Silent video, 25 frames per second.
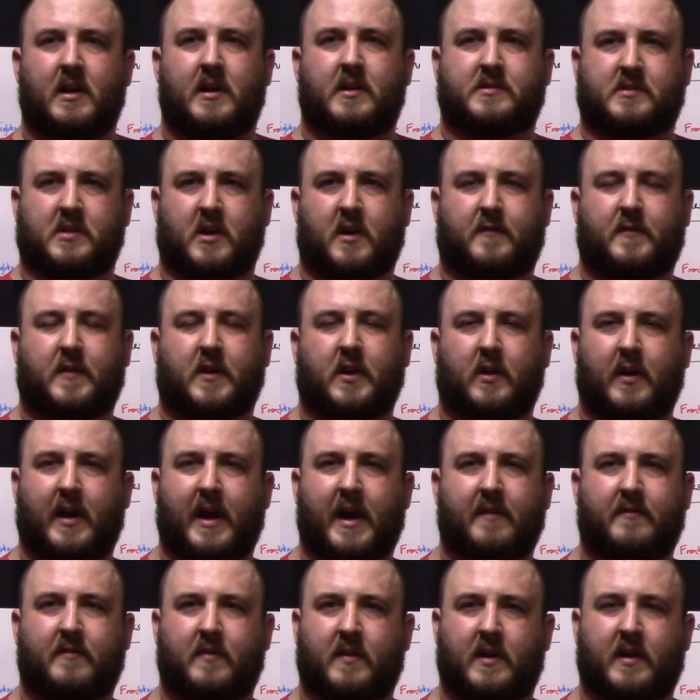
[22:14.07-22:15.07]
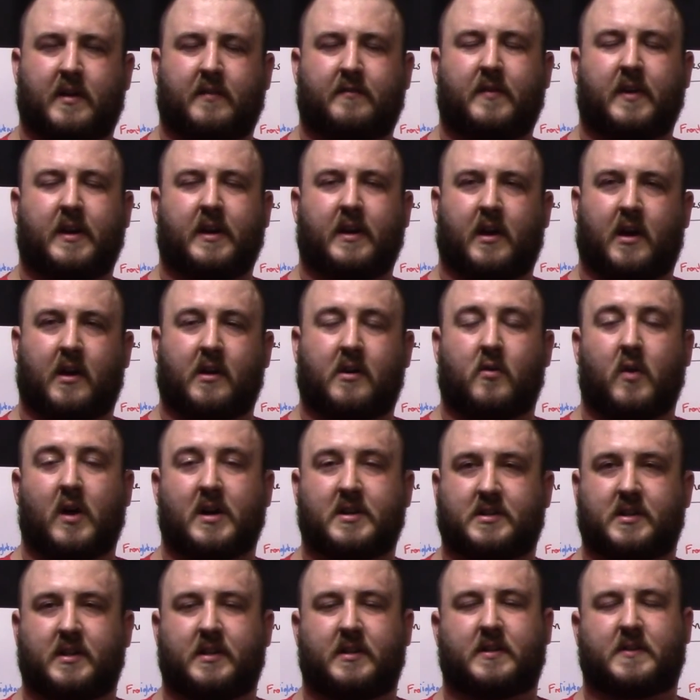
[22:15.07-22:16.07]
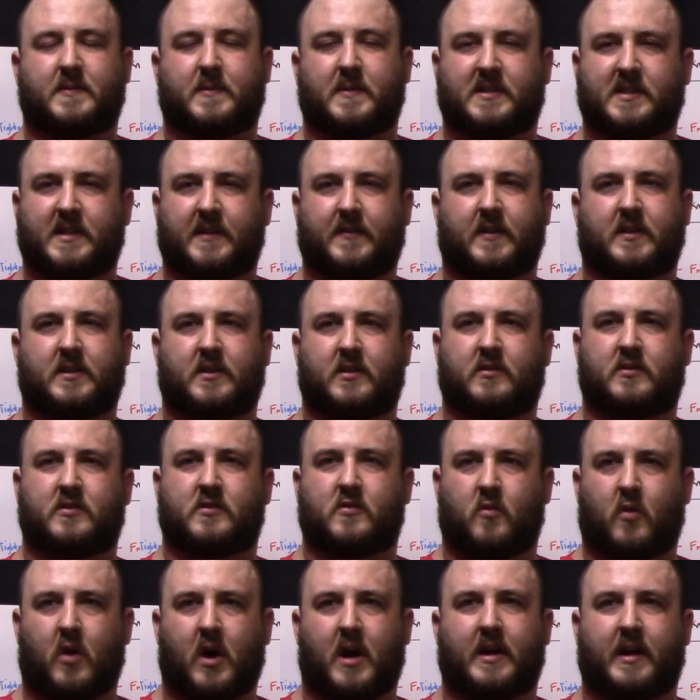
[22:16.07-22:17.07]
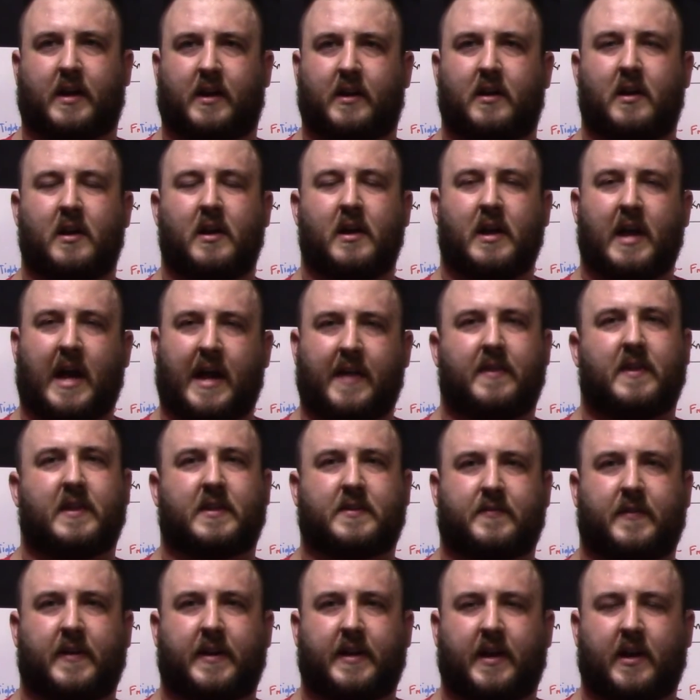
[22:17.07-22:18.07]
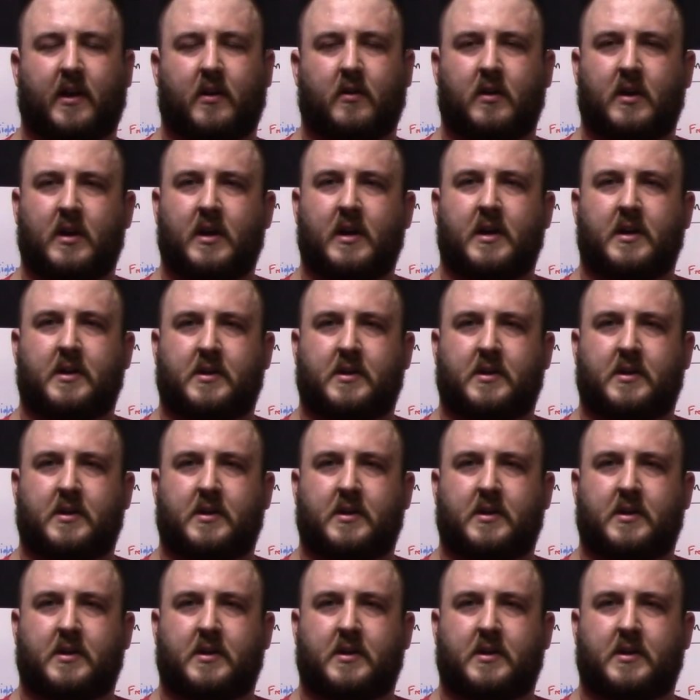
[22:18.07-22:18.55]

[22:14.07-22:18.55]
So if you have a question specific to squatting in this video,